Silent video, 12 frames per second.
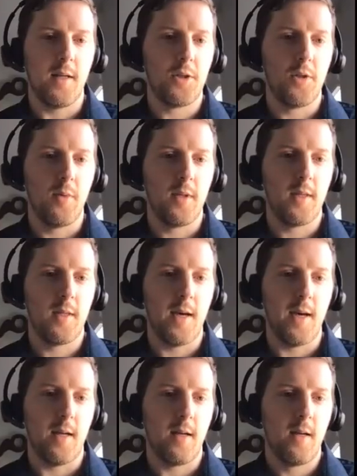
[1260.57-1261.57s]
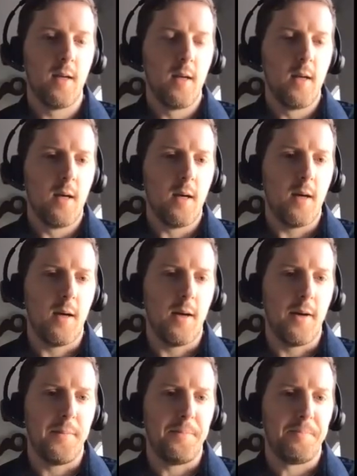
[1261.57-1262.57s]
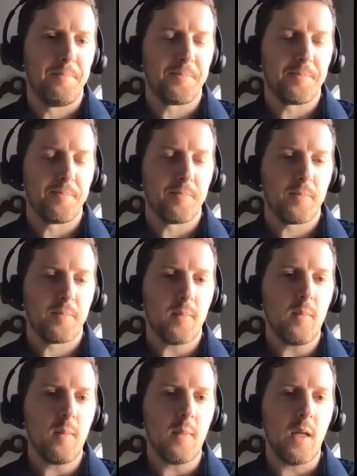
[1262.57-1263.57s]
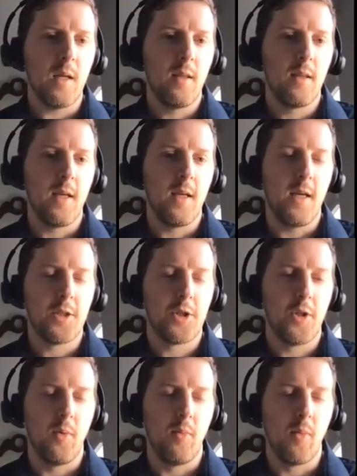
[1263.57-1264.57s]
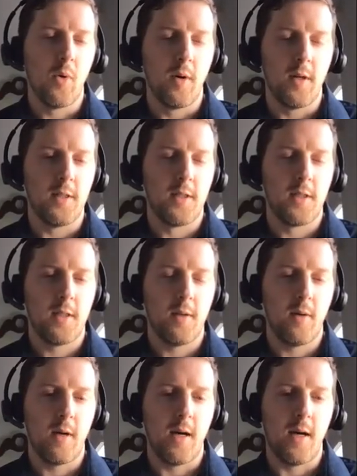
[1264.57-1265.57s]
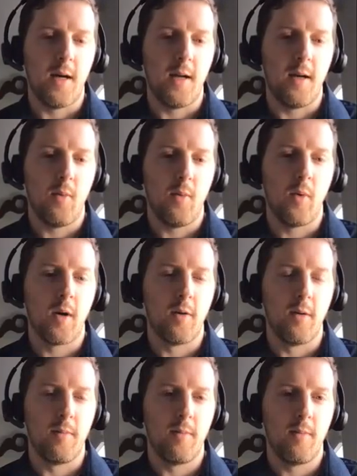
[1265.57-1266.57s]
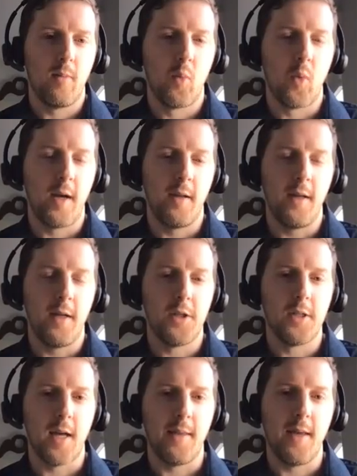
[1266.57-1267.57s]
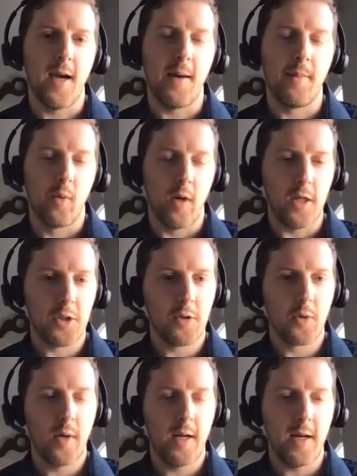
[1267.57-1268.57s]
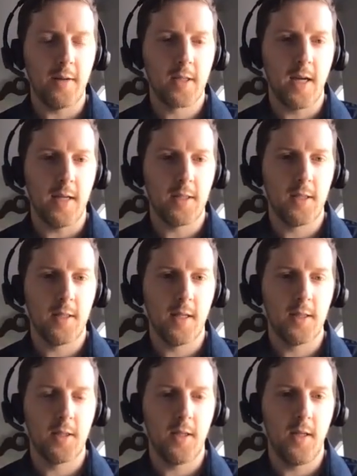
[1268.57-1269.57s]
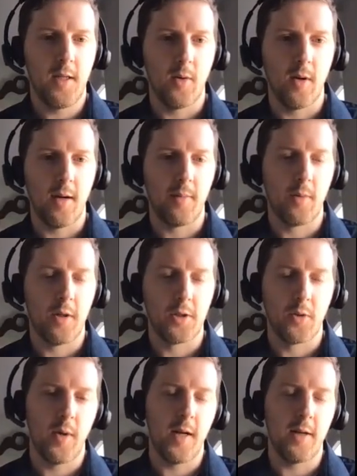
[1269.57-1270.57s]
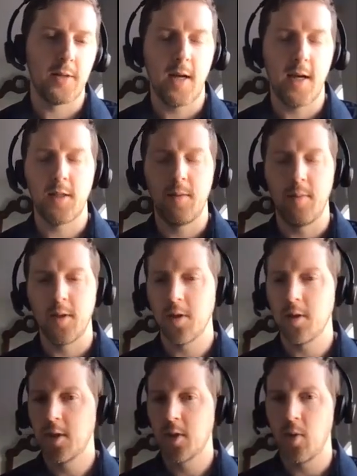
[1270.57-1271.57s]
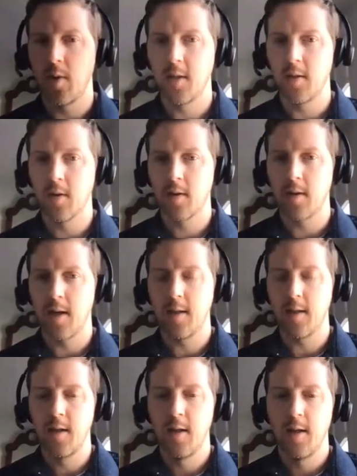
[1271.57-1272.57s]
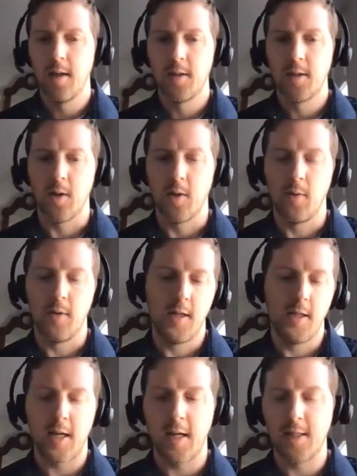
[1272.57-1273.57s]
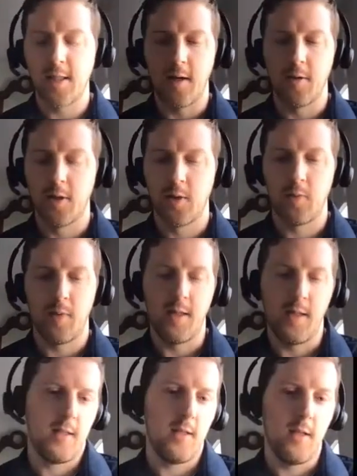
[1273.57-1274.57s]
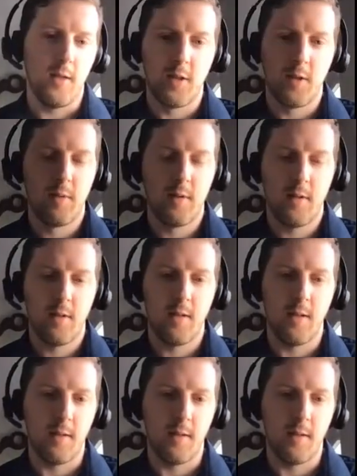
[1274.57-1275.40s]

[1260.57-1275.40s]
issue with that. Um, the issue more is on what are regulations on the operational greenhouse gas intensity or operational greenhouse gas emissions going to look like. So the design standards, we think, it's